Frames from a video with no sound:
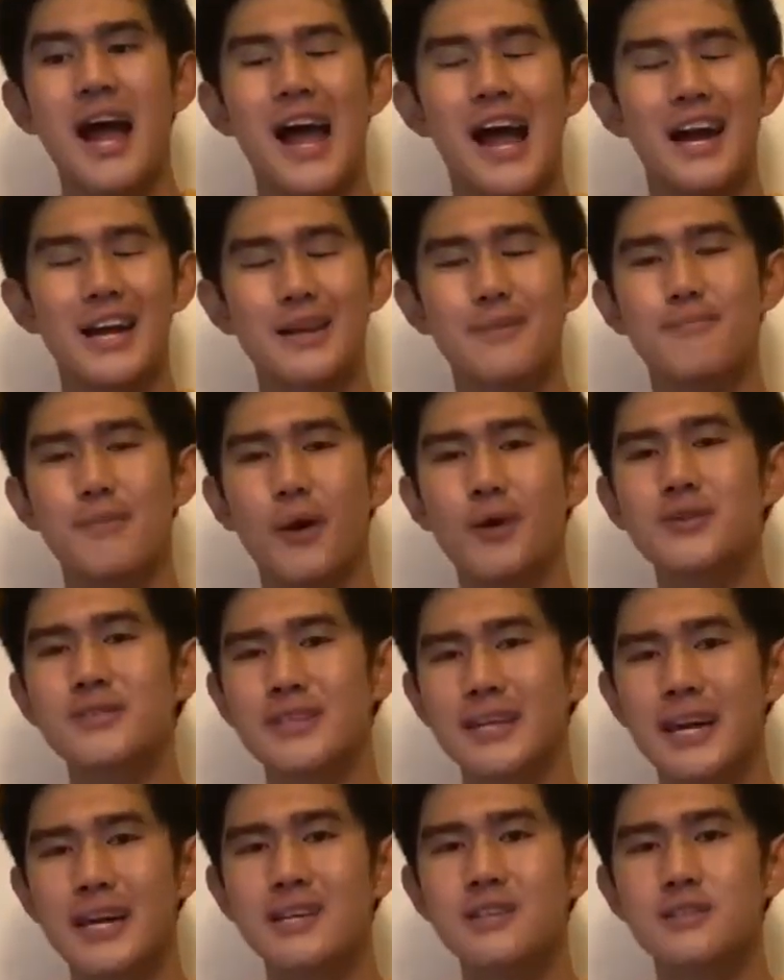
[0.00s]
And in most
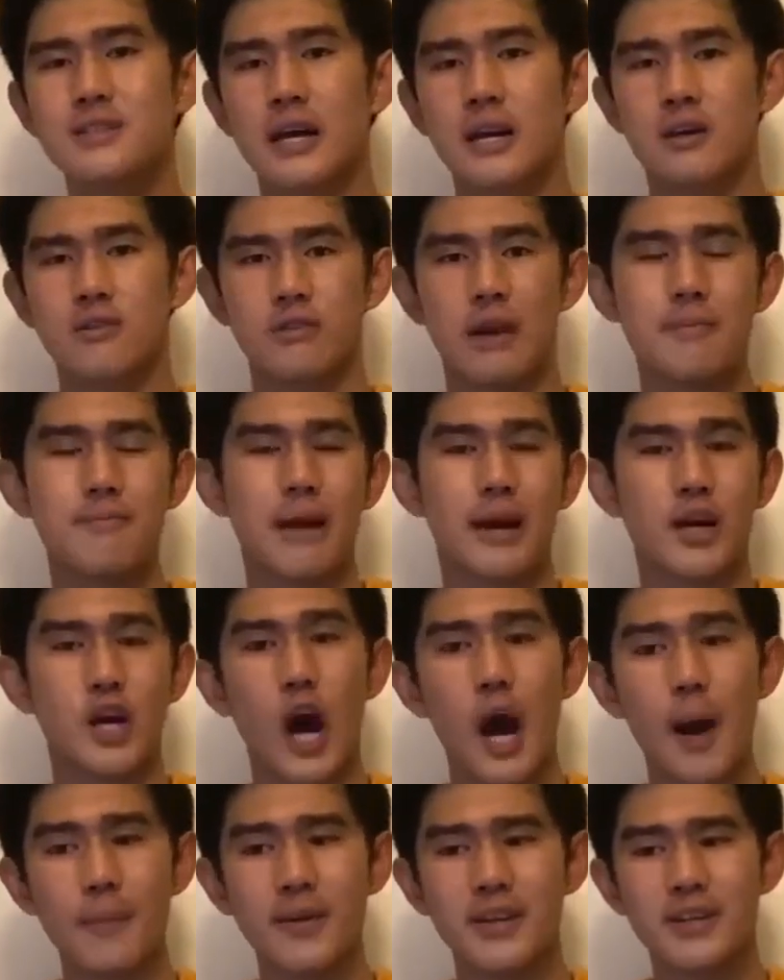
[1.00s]
lands that are run by
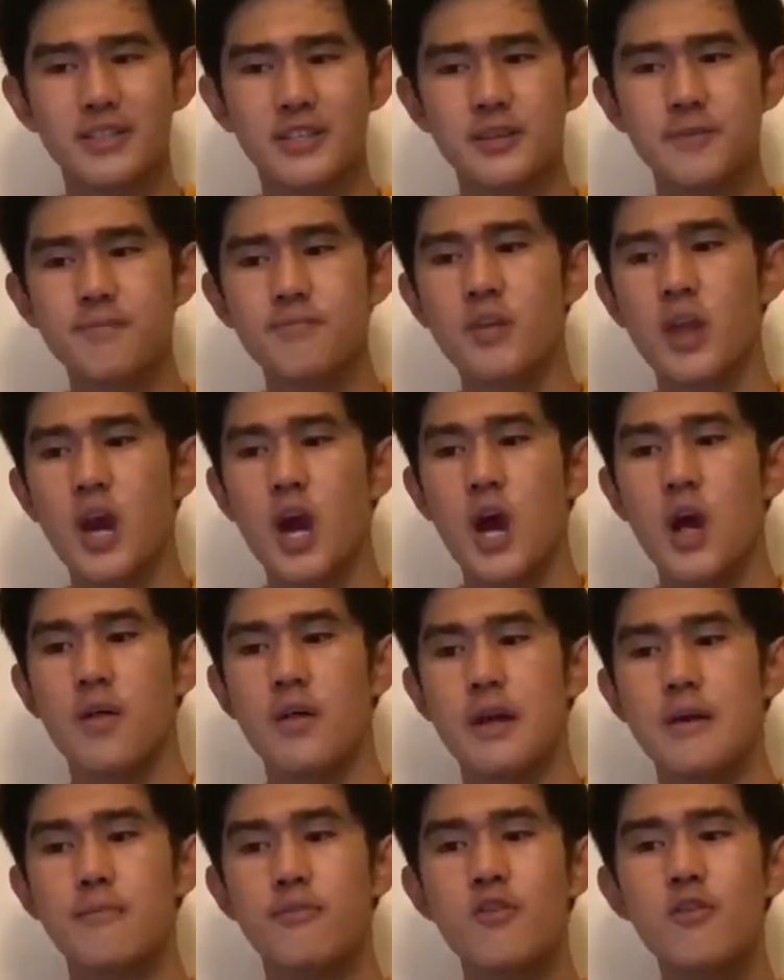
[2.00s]
communism,
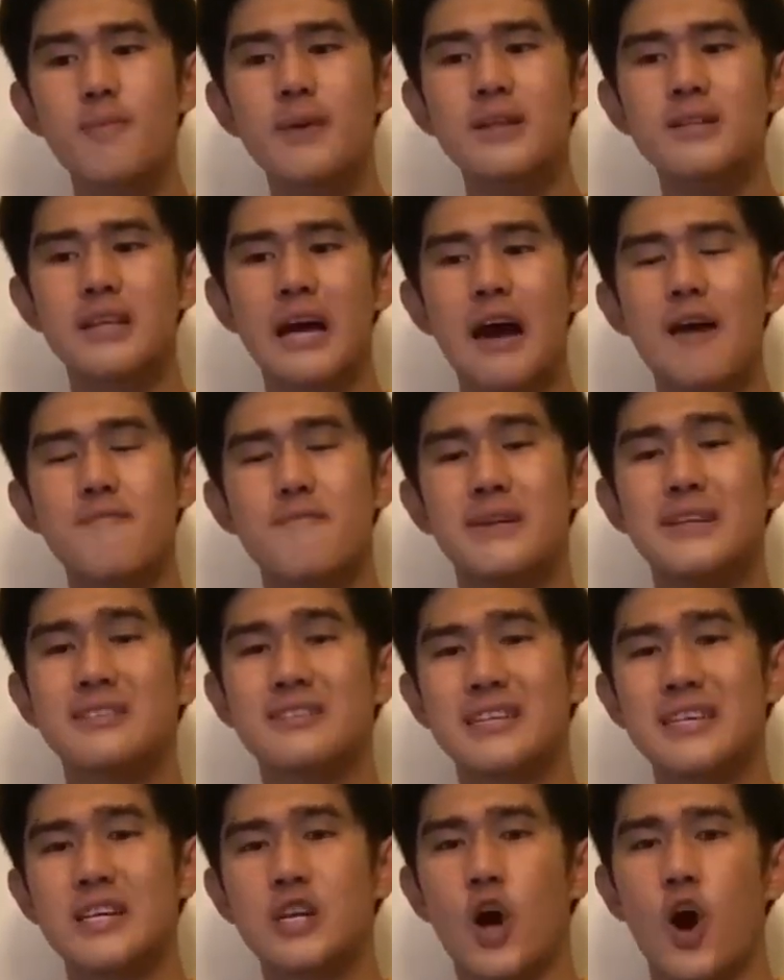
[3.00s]
improvements have been
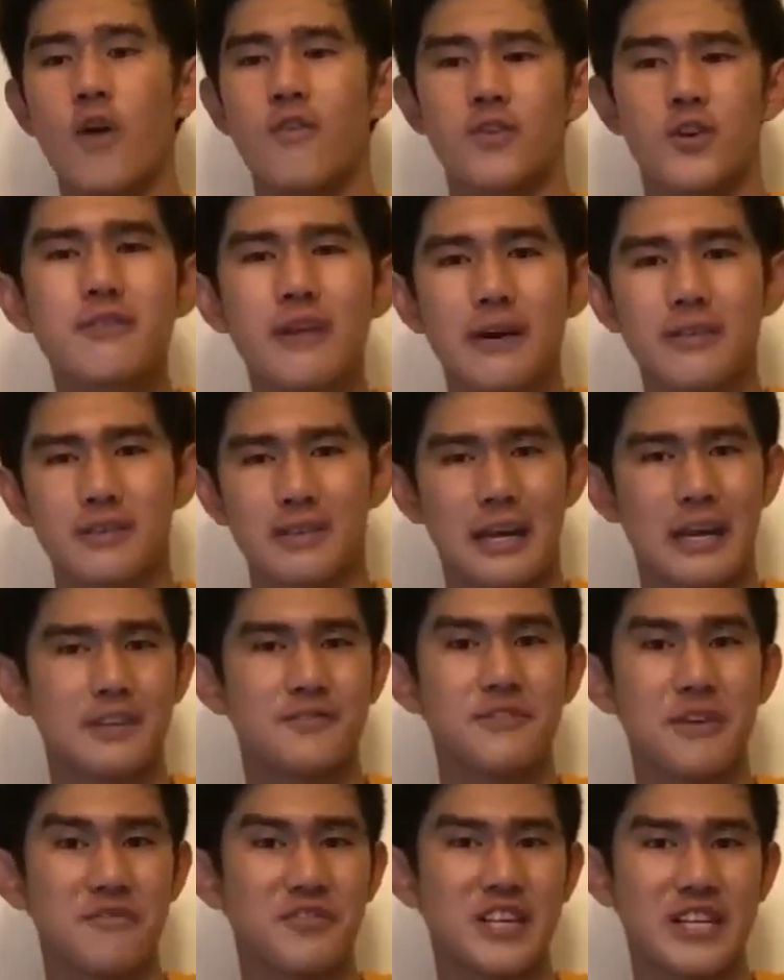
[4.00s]
seen over the
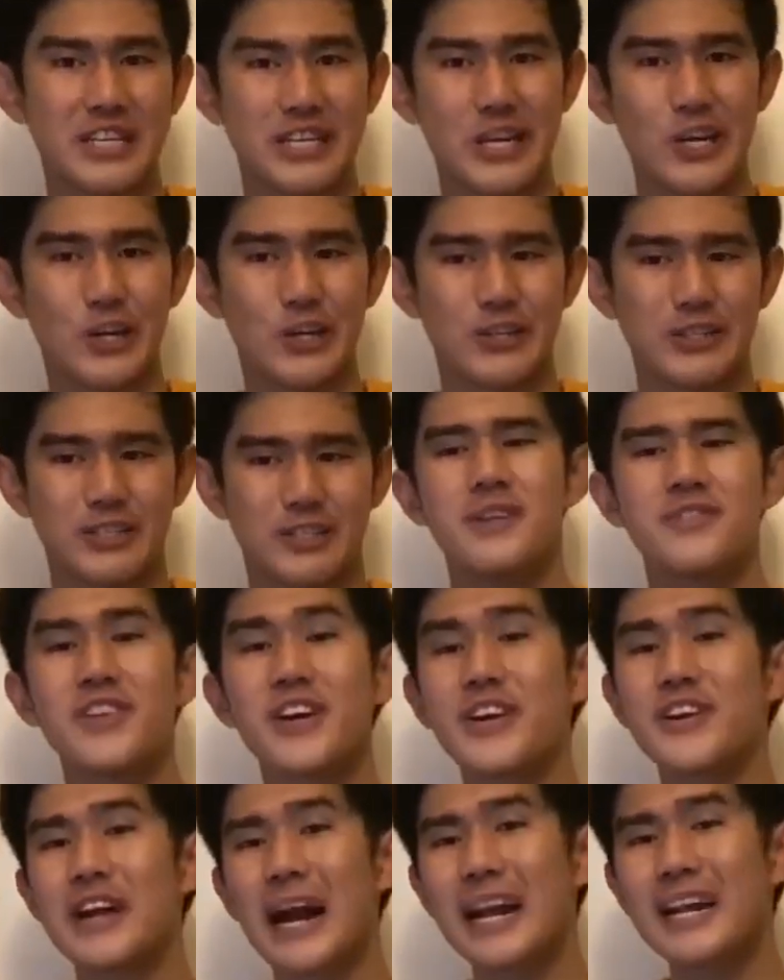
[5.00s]
last 15 years. The
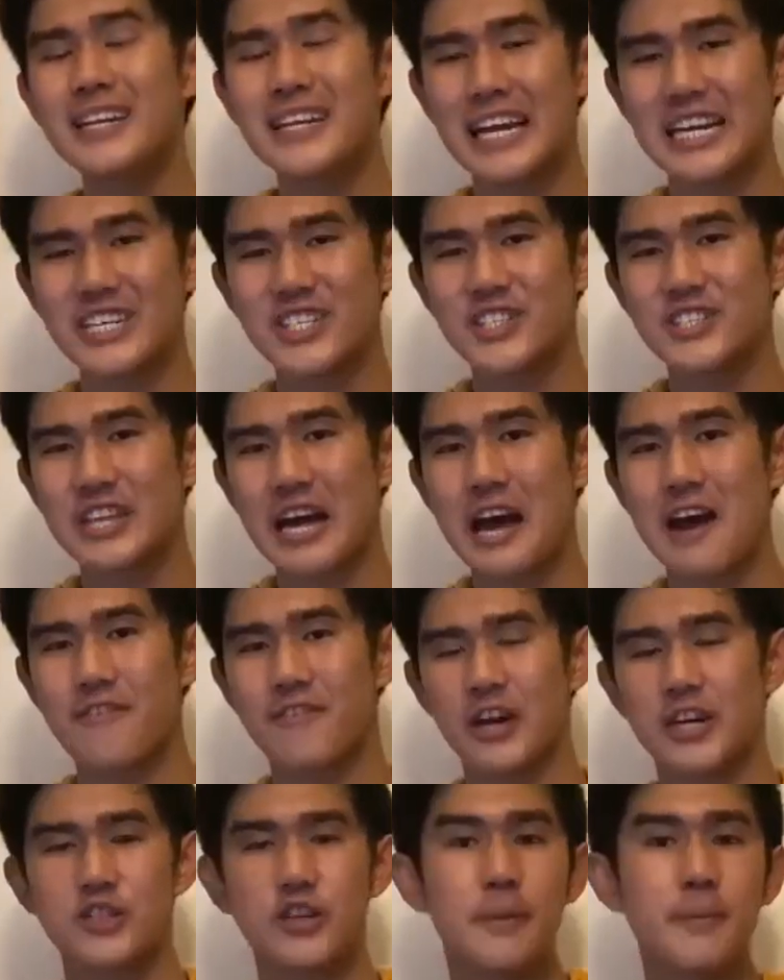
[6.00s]
United Nations have
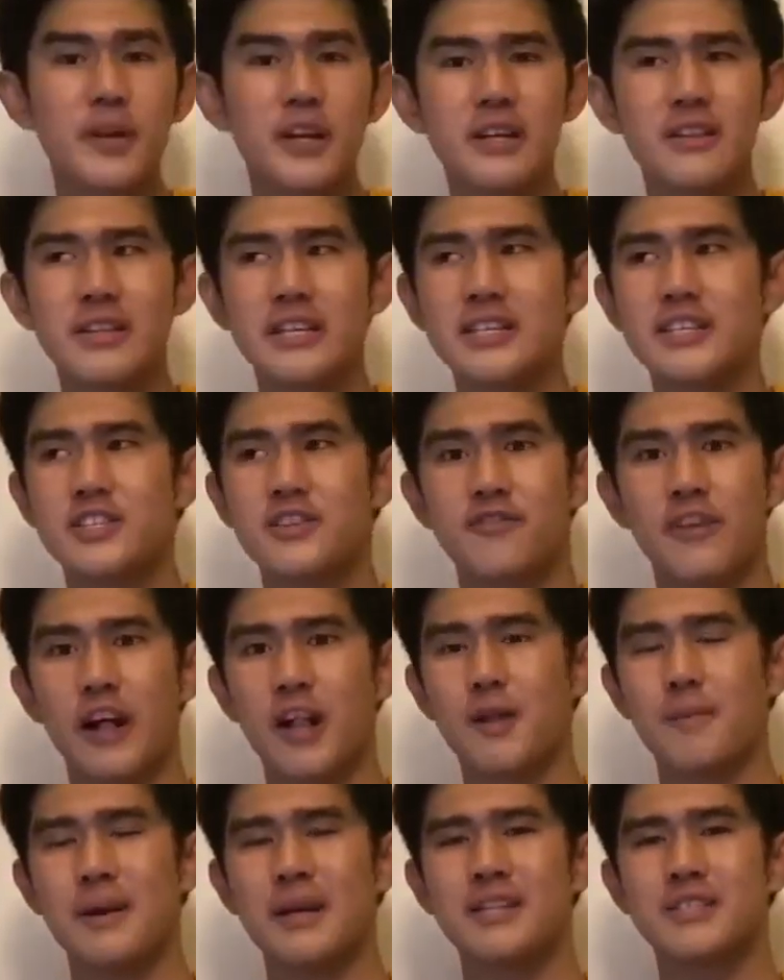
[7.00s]
attributed these
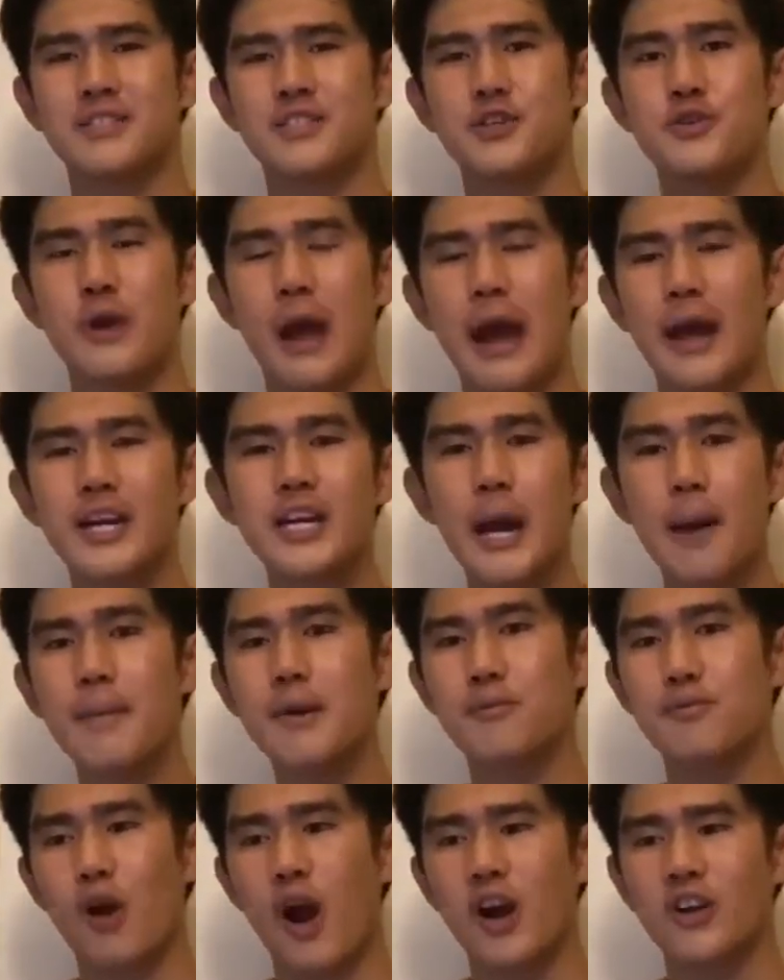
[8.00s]
developments to
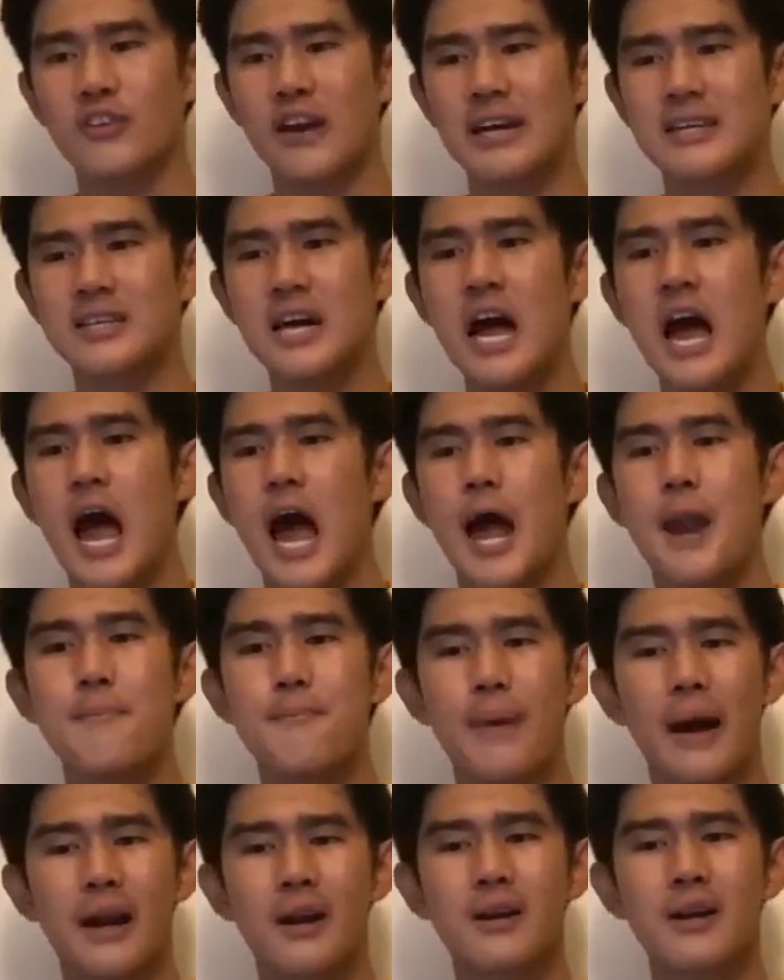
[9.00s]
economic progress and
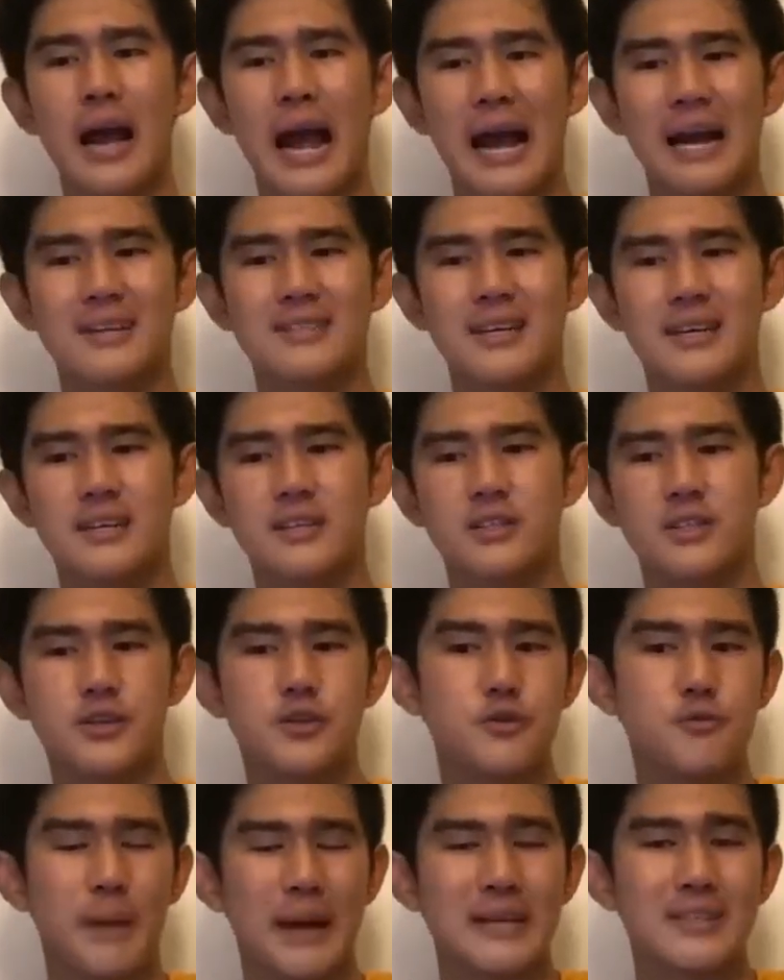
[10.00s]
better access
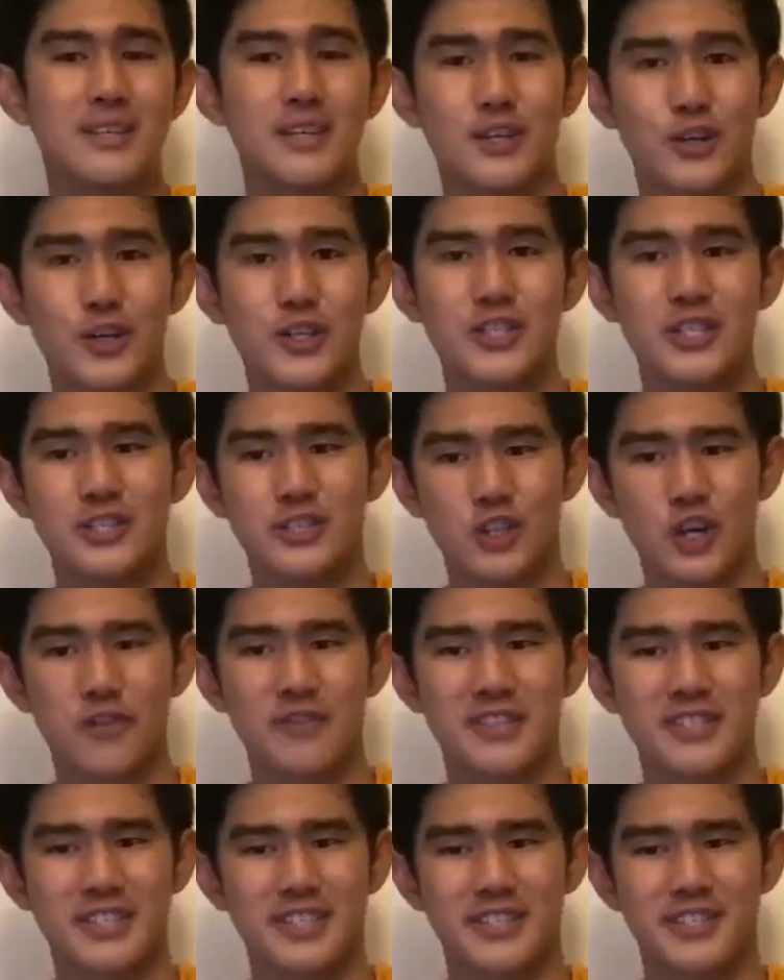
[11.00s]
to basic goods and
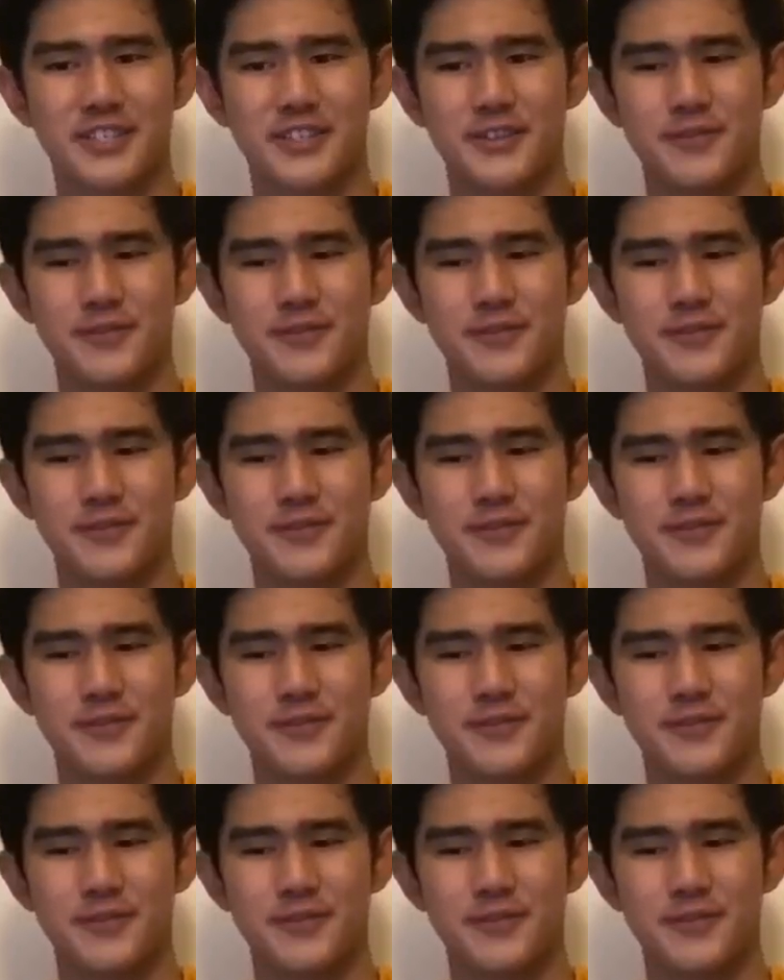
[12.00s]
services.